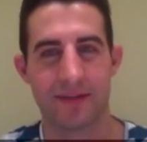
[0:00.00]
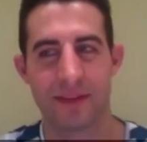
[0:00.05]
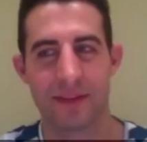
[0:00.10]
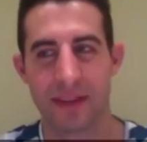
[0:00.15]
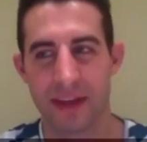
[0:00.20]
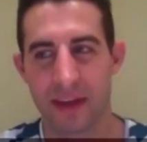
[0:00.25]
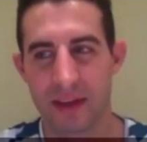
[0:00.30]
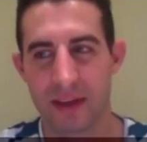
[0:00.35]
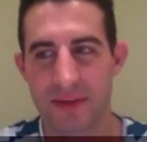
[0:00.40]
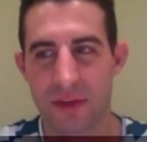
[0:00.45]

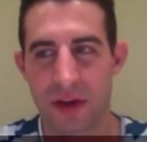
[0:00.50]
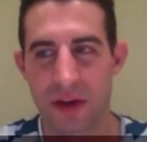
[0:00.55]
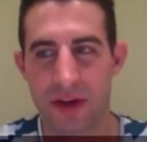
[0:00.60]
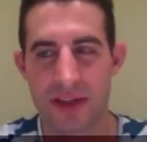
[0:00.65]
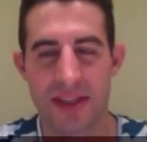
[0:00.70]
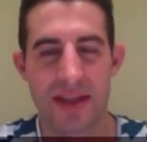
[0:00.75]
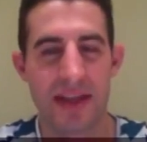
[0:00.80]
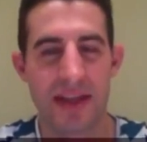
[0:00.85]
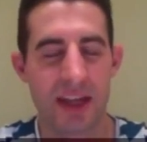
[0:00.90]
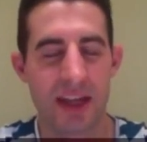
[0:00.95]
as far as
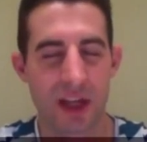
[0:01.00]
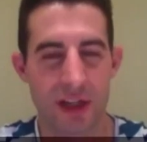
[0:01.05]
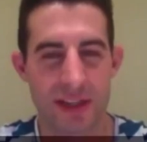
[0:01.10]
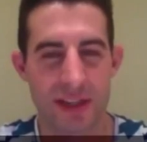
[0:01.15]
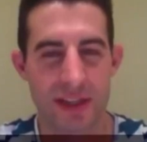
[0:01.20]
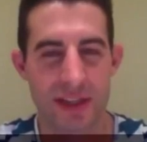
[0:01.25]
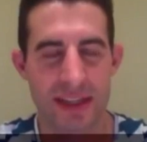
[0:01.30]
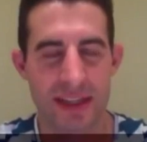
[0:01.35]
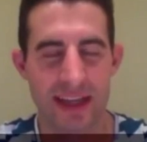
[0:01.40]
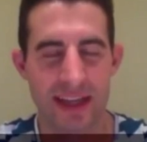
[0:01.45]
leading your
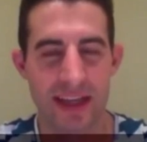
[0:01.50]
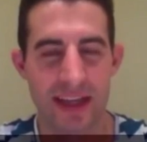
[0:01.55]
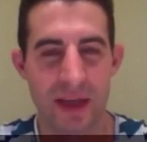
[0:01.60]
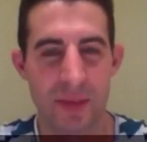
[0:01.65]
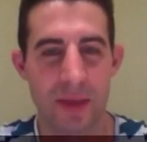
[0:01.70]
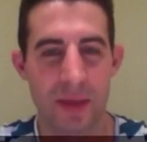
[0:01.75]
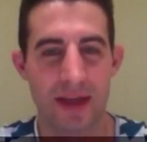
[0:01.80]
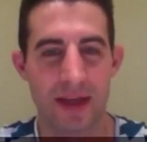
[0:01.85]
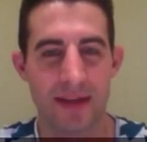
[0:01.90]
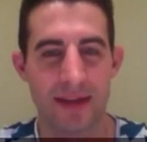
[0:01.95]

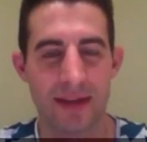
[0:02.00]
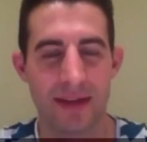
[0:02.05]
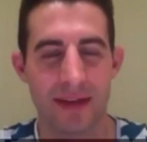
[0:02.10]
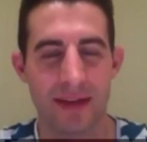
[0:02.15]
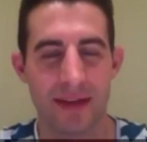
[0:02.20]
team and